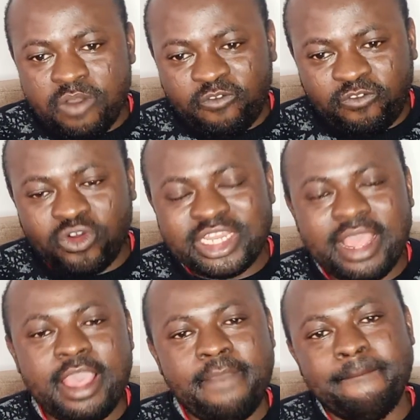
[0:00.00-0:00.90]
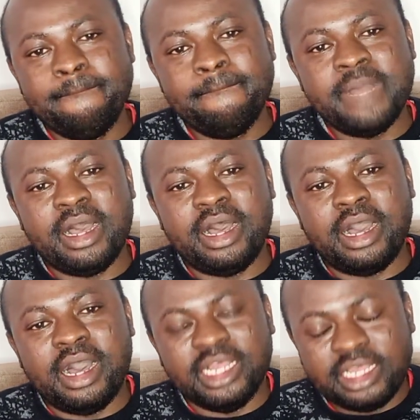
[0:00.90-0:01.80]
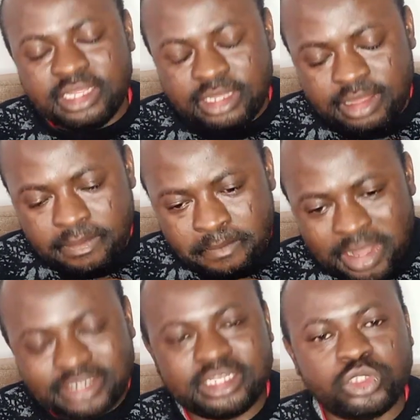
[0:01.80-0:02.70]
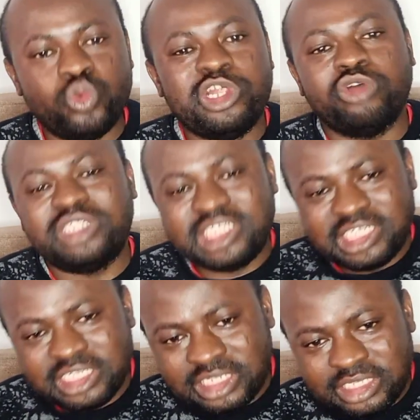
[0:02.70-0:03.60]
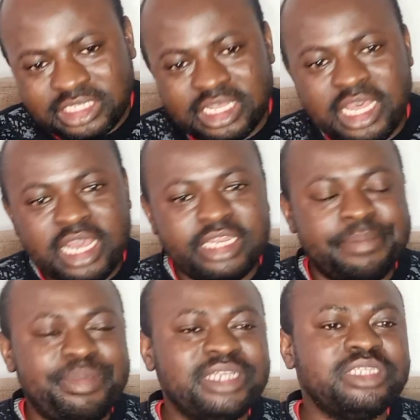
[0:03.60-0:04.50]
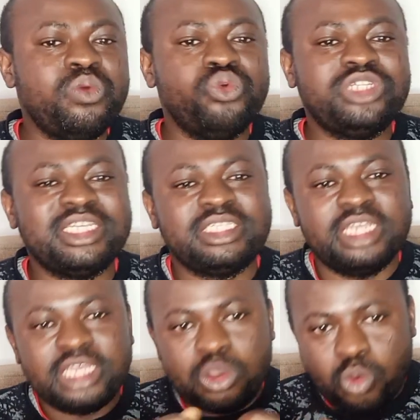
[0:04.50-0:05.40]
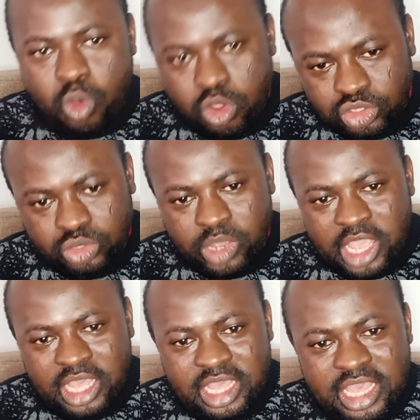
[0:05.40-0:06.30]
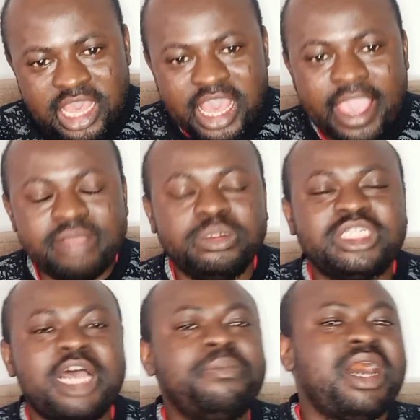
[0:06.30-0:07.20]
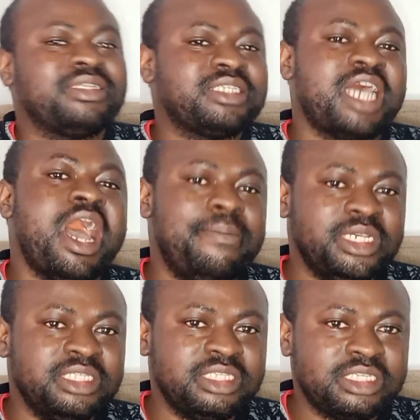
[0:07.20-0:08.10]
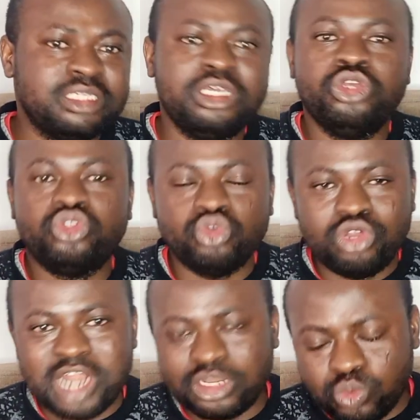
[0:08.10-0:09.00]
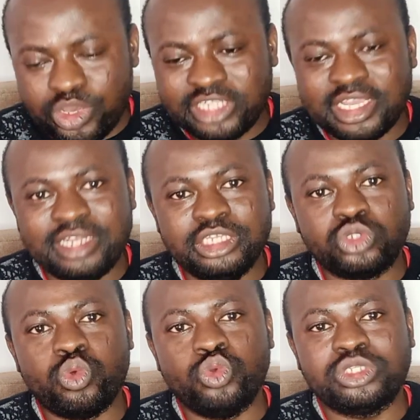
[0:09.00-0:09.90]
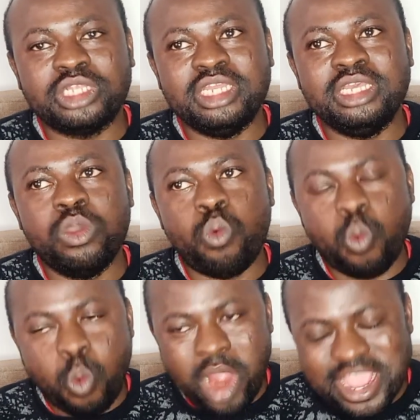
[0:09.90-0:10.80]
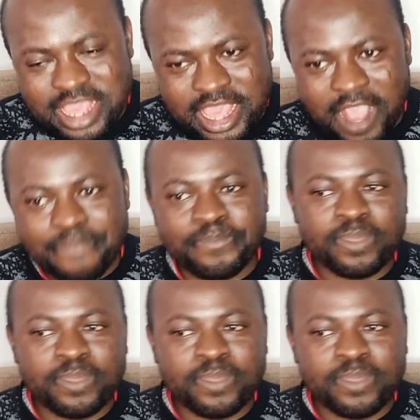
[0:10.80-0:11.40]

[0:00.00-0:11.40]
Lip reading: For the master's without thesis, the person will just take a coursework and some assignment to graduate, and it's mostly 1 year.